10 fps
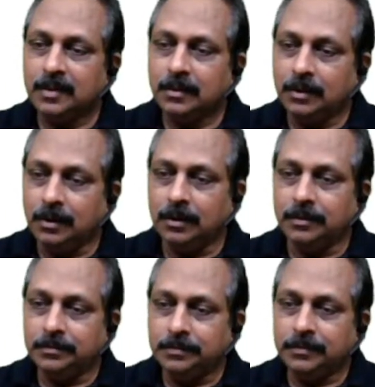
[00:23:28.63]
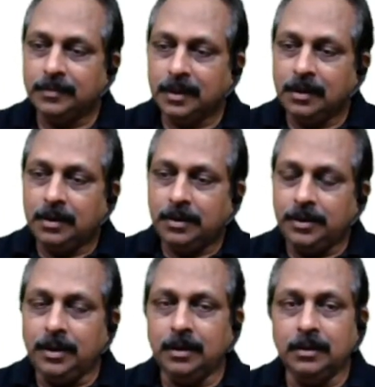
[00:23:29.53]
Huh.
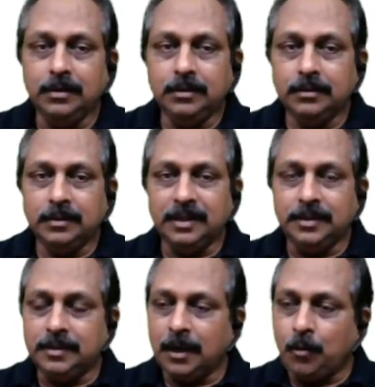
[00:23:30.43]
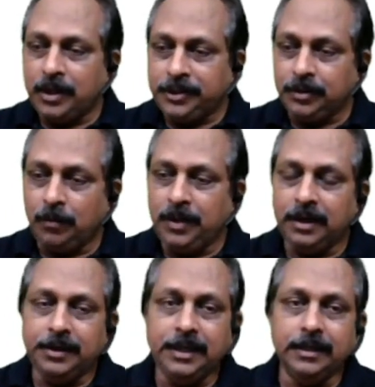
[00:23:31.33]
Here, this is the question of the
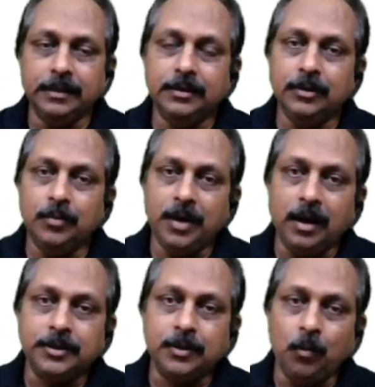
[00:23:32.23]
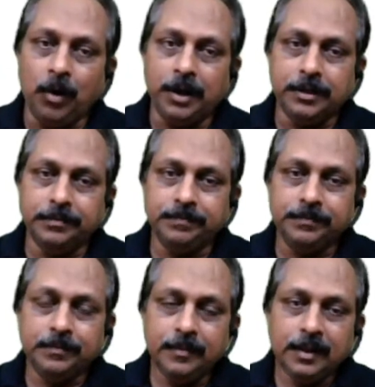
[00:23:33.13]
day. You may ask why.
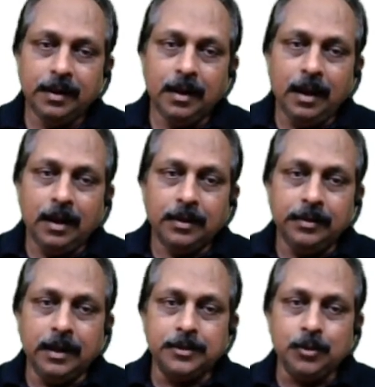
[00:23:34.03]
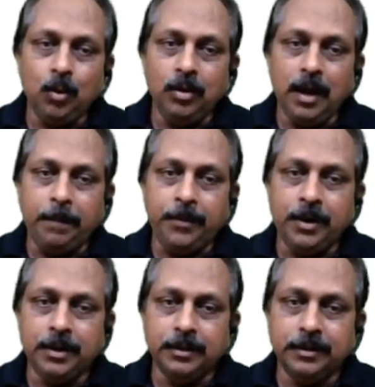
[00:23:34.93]
The snow
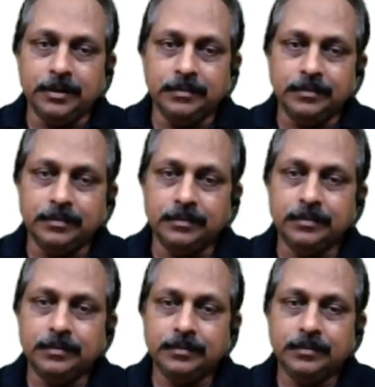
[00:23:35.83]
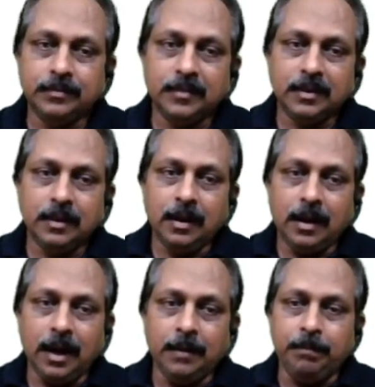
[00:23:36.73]
leopard
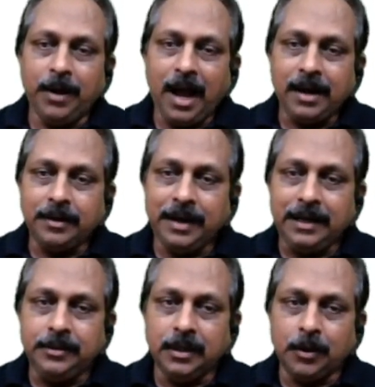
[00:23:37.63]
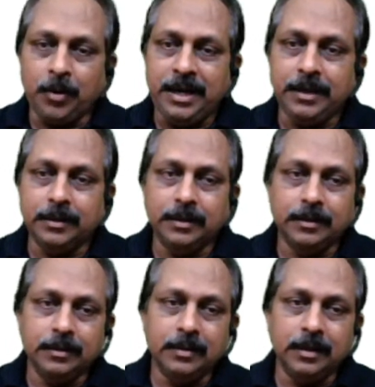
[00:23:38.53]
and black-necked crane.
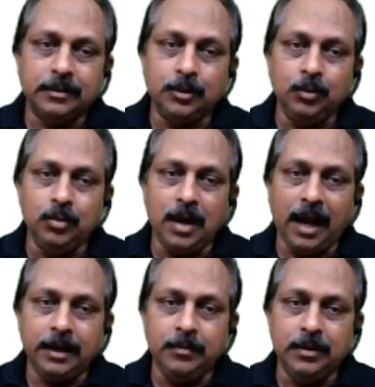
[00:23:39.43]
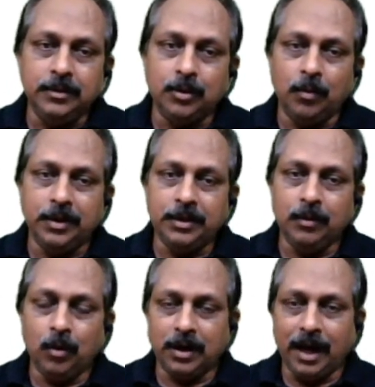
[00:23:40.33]
There are two animals over here,
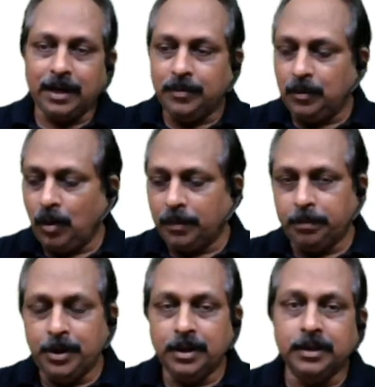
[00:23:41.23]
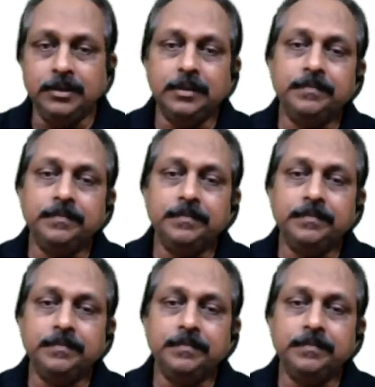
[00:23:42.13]
one animal, one bird,